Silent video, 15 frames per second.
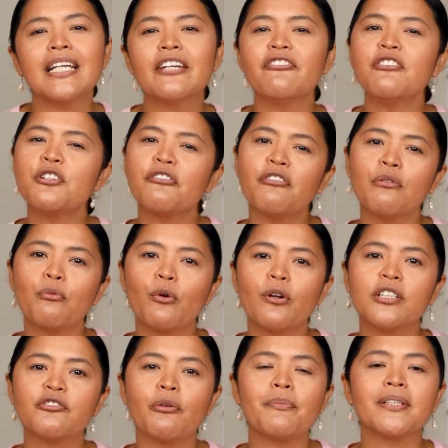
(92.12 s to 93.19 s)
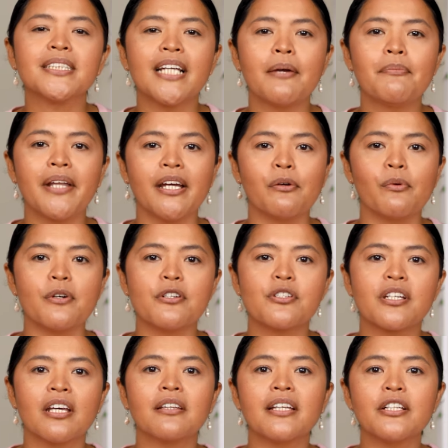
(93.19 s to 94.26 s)
Even different words from the same language
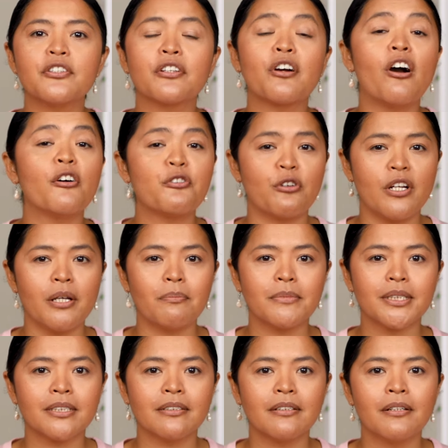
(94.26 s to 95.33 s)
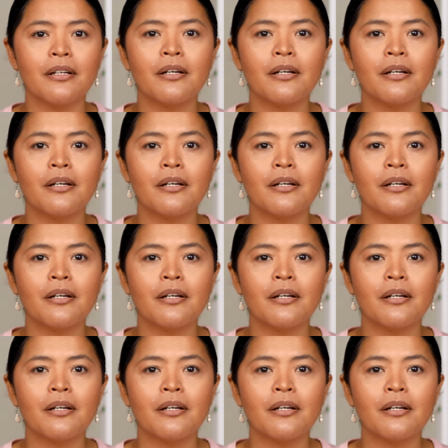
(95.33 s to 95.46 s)
can lead to contronyms.